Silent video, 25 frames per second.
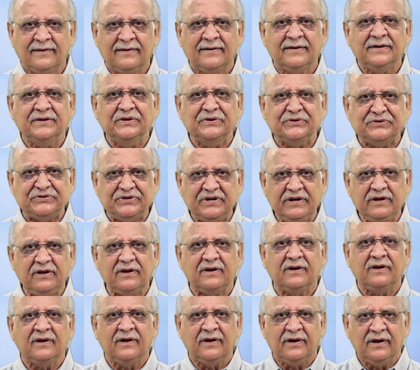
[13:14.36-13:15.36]
You see,
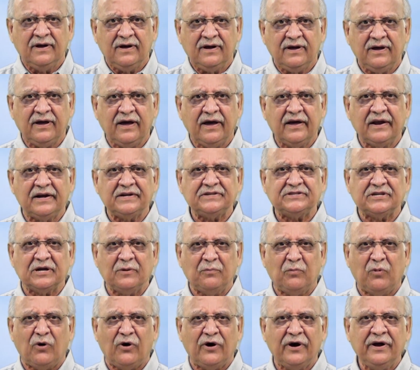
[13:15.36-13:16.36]
here is a
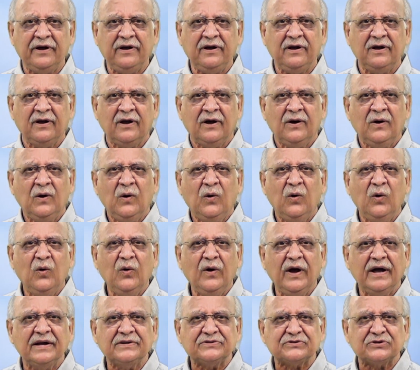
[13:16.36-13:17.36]
boy who
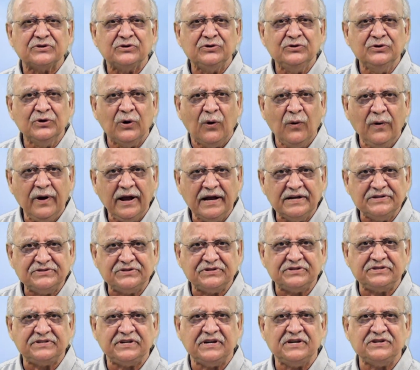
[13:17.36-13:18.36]
has no
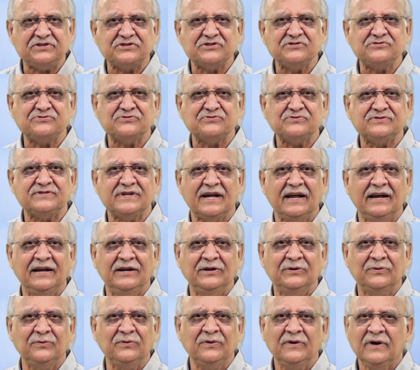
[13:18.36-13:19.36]
hesitation to tell
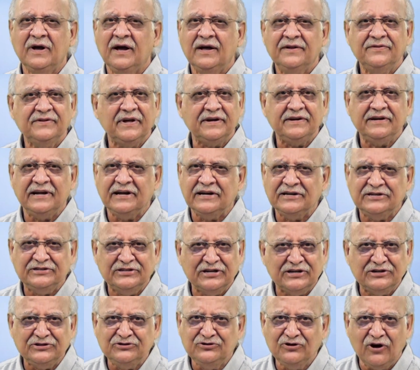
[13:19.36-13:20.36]
you that he
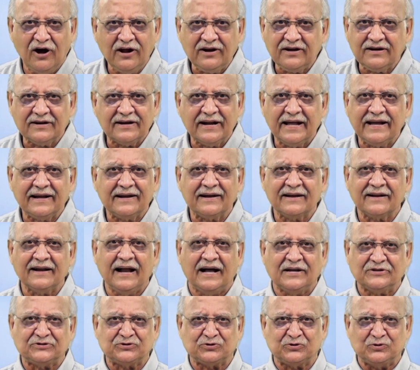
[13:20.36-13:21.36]
did not like
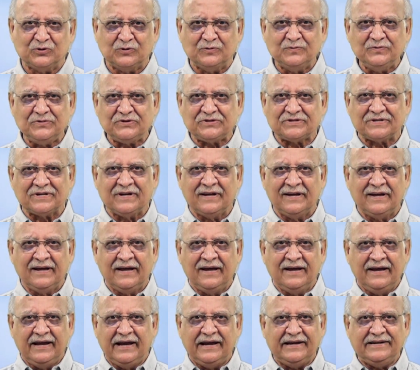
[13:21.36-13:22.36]
classrooms,
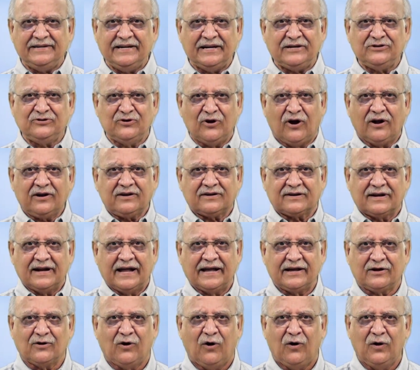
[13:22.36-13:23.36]
he did not
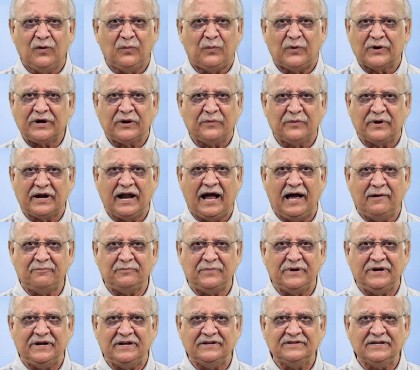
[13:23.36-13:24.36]
like all whatever
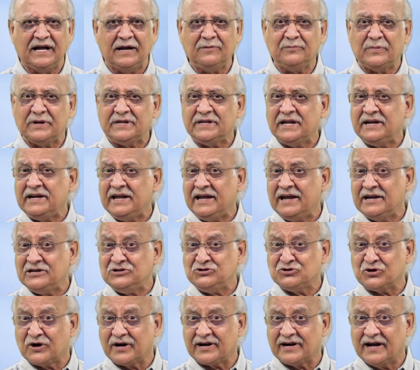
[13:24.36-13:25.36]
happened, but then he
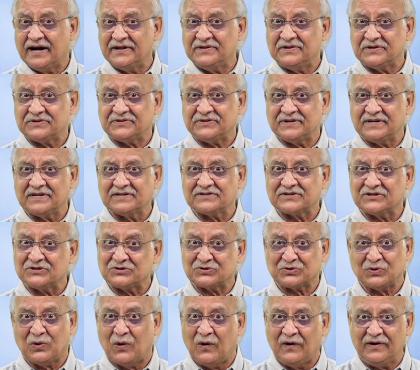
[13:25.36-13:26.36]
enjoyed other things and
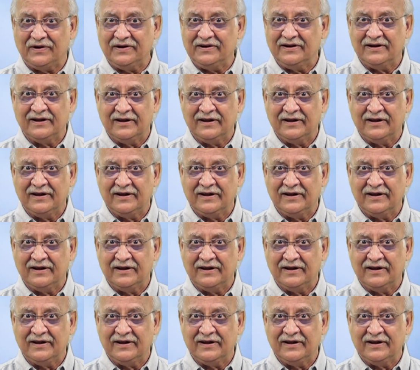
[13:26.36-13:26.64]
so on,